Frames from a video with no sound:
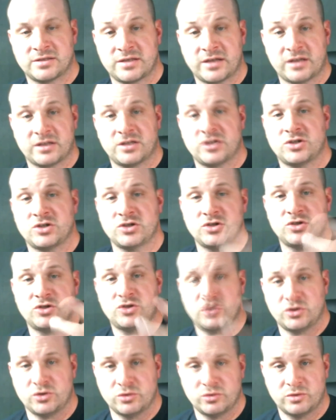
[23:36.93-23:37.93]
Tactician
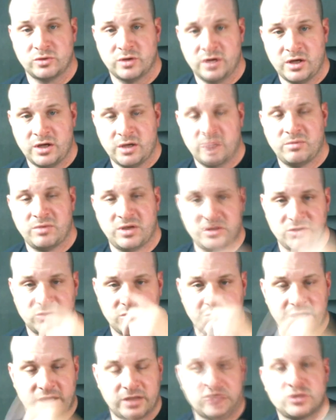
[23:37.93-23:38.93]
2 means you
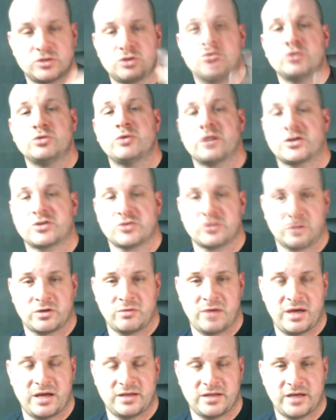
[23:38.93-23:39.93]
get 2 extra
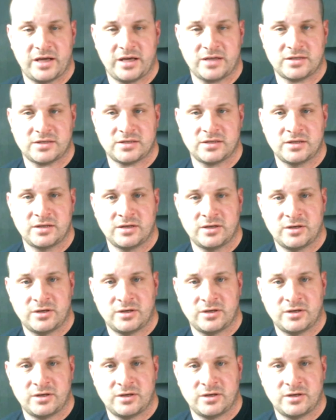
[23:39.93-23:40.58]
command dice.